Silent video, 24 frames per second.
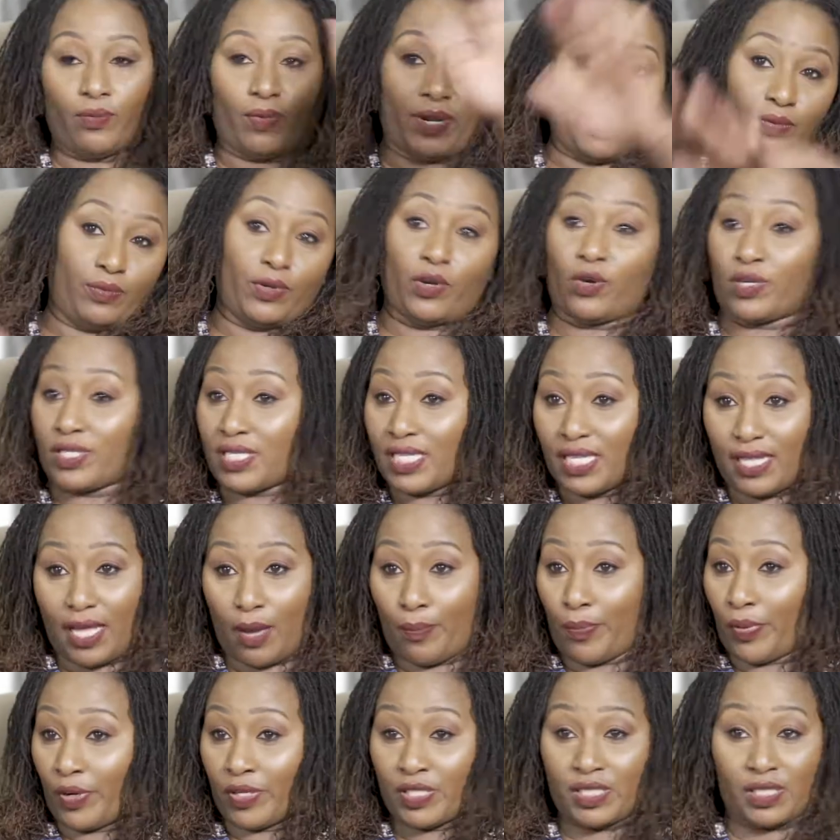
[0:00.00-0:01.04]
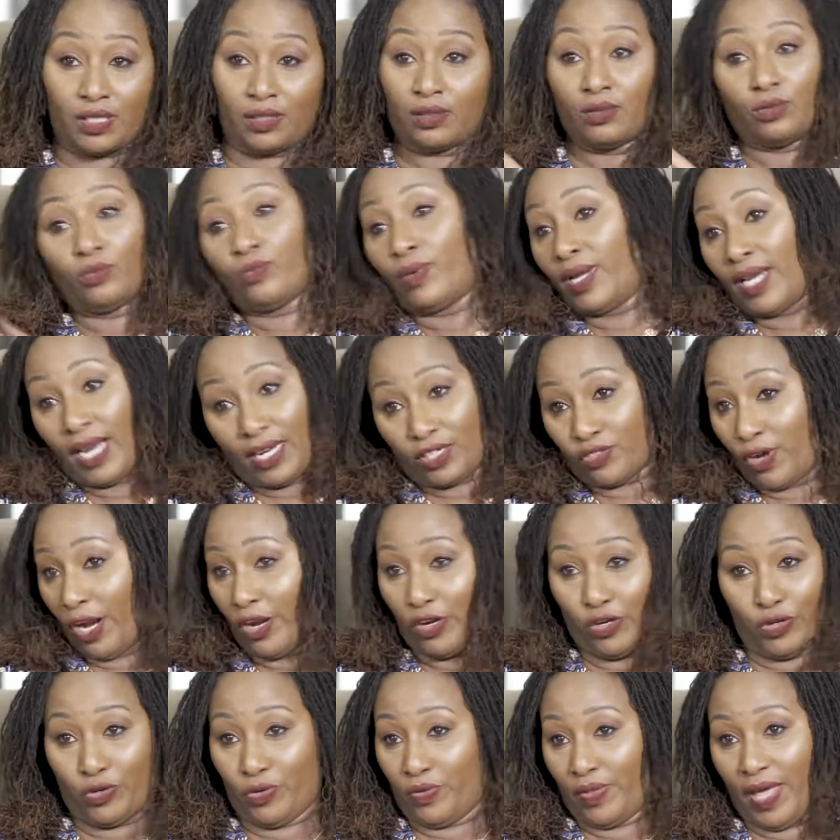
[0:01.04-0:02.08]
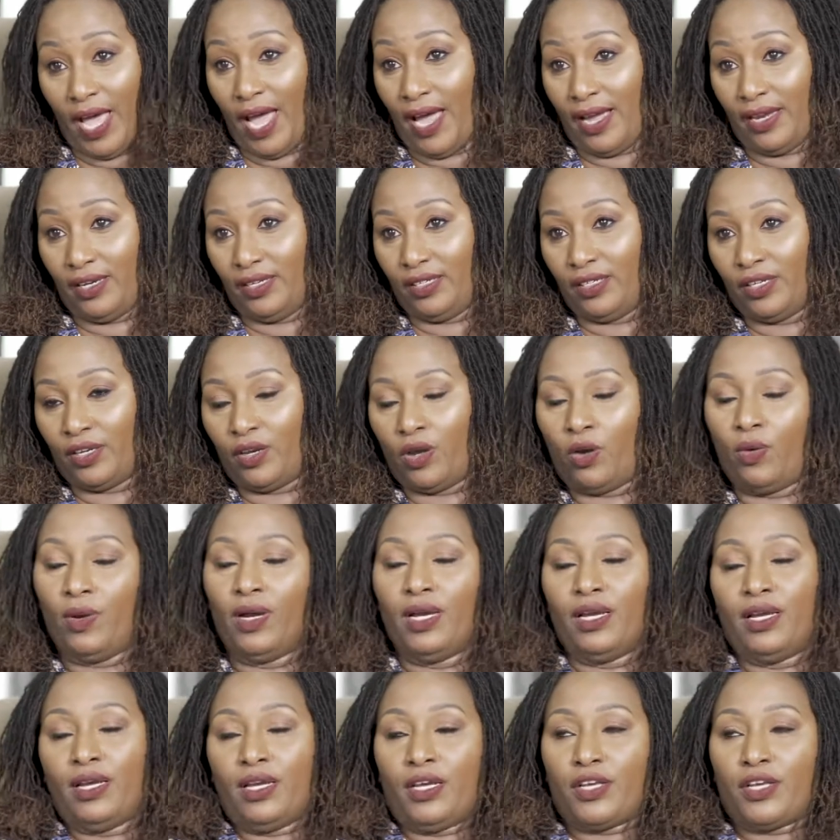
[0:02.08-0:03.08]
we, we, don't see that person. We're not trying to do that, mm. you know.